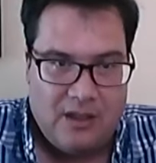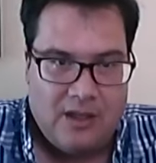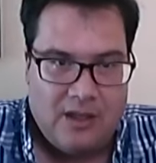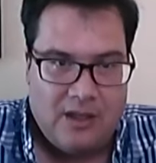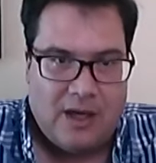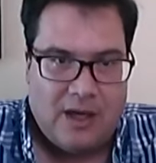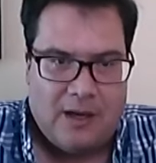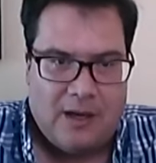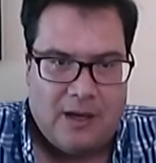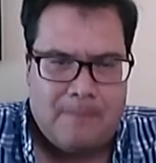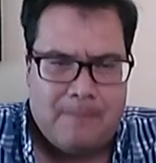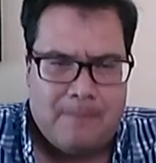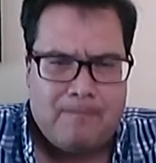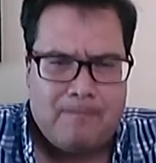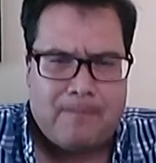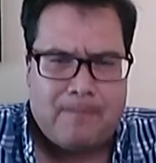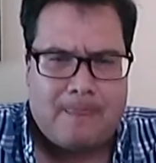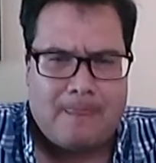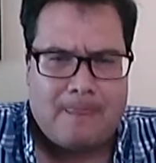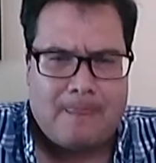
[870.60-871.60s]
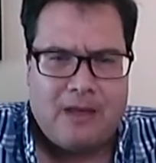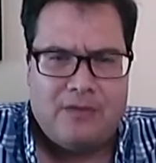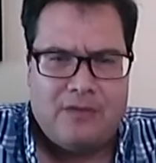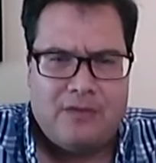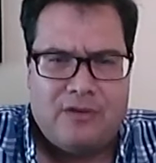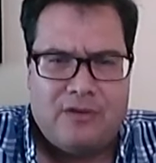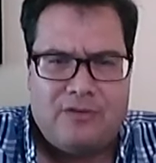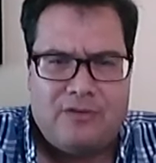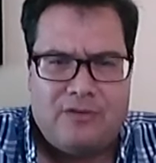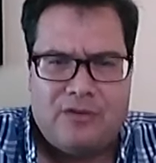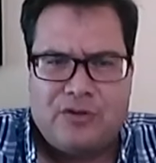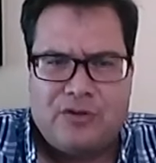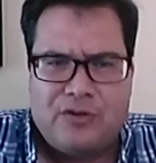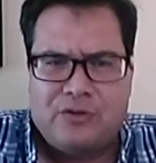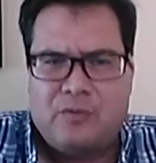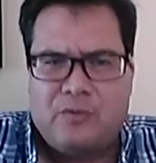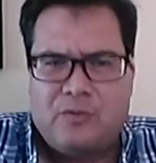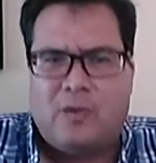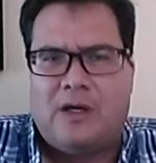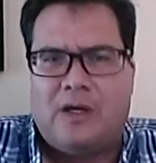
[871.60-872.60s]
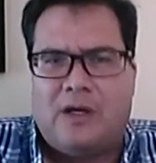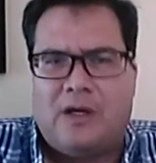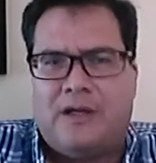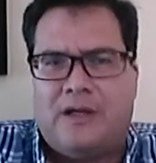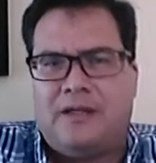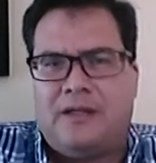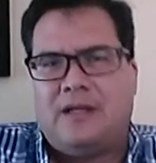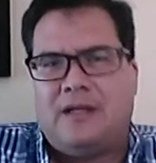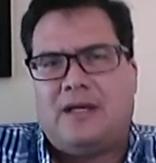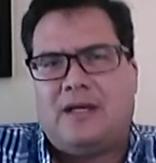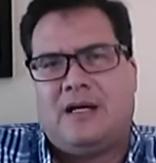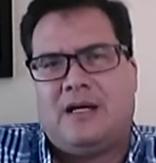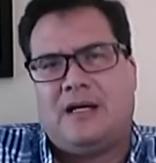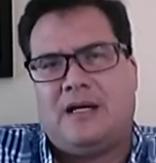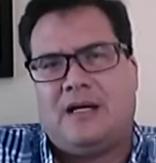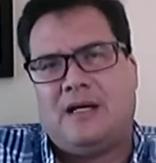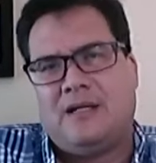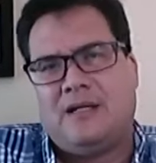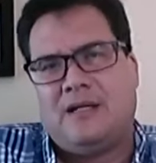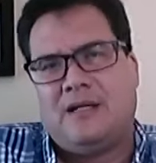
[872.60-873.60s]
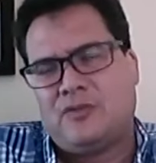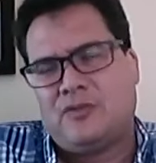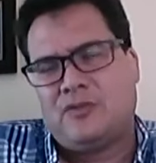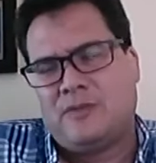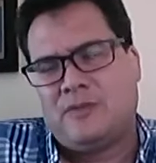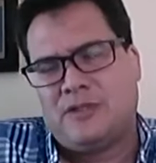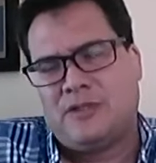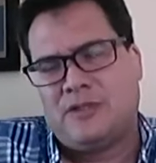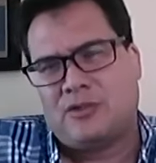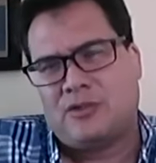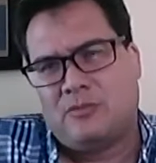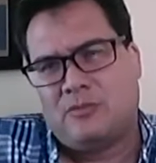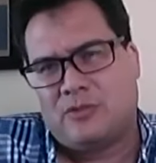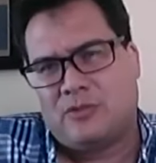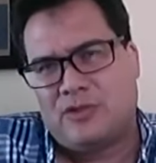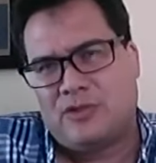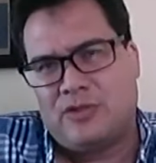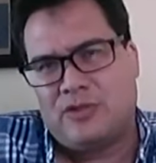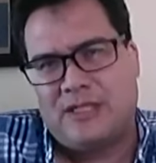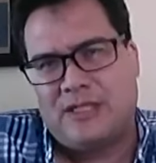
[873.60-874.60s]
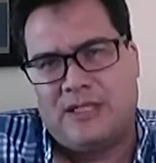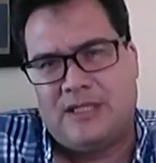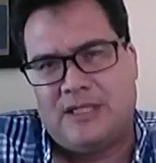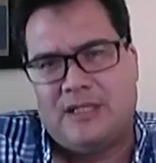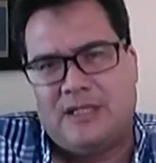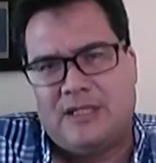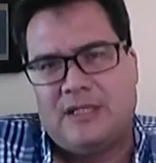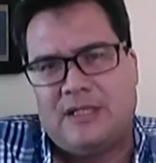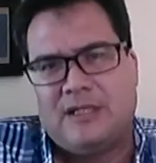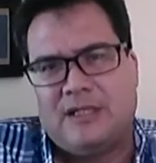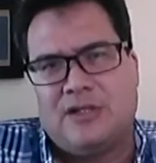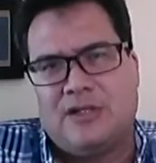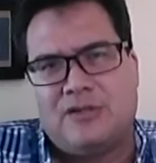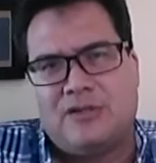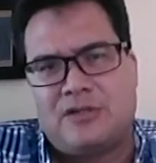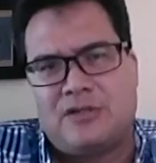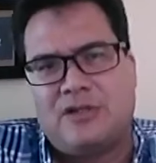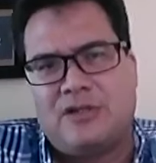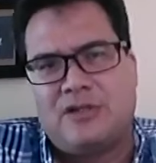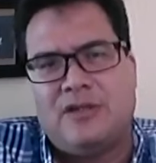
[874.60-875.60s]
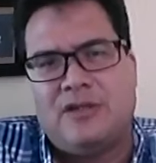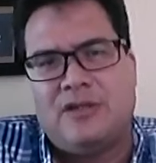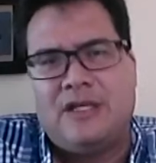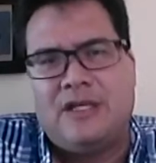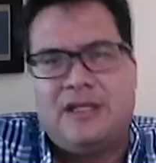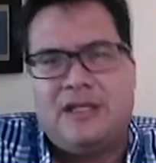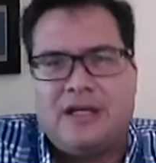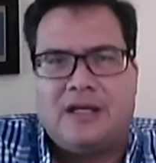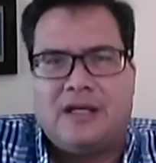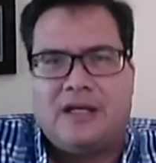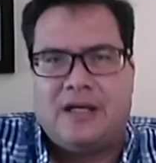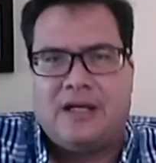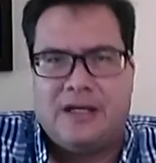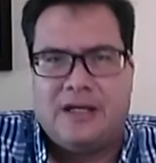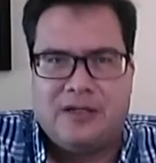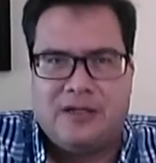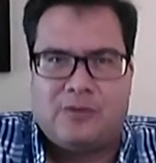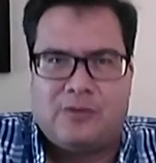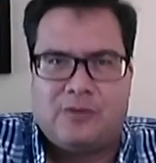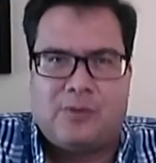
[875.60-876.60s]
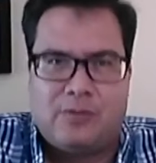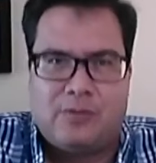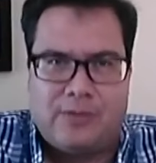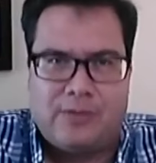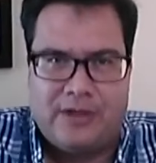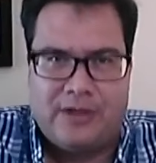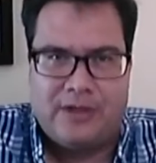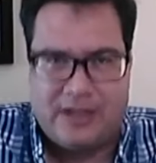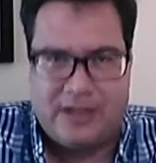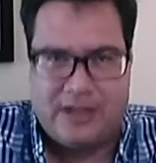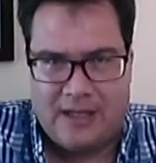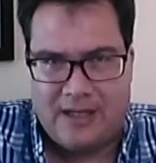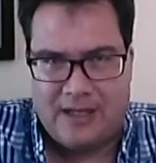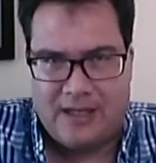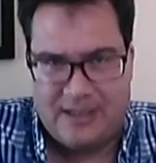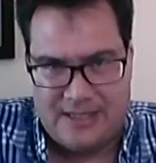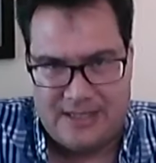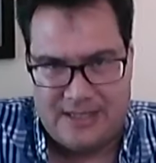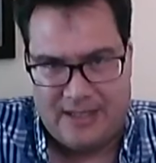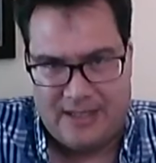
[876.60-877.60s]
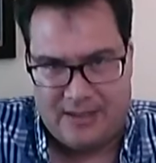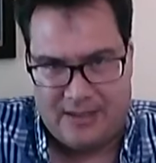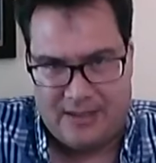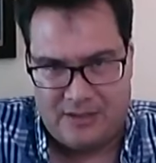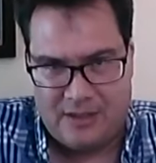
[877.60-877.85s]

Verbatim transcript: Um, the, third one, uh, and this one is a little more tricky, is the uh, inappropriate content.